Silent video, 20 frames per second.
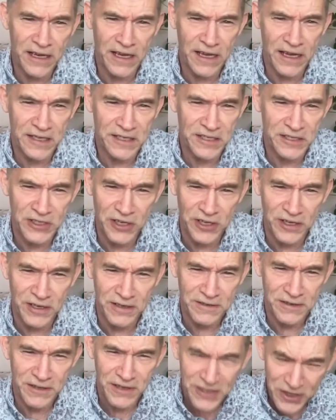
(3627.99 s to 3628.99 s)
It's not
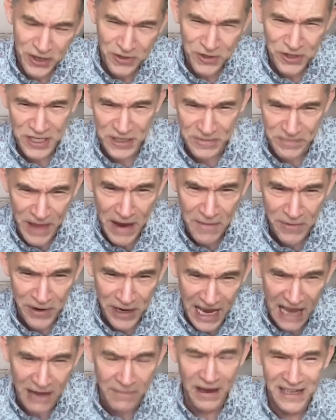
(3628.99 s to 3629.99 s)
just a
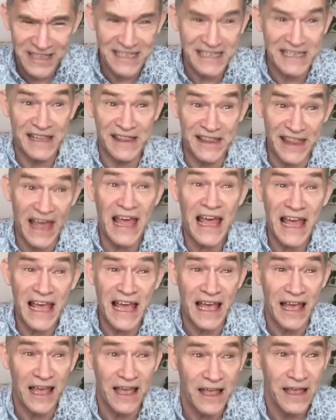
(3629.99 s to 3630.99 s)
memory. I'm actually
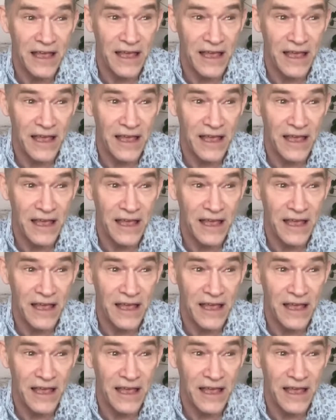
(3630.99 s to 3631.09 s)
there.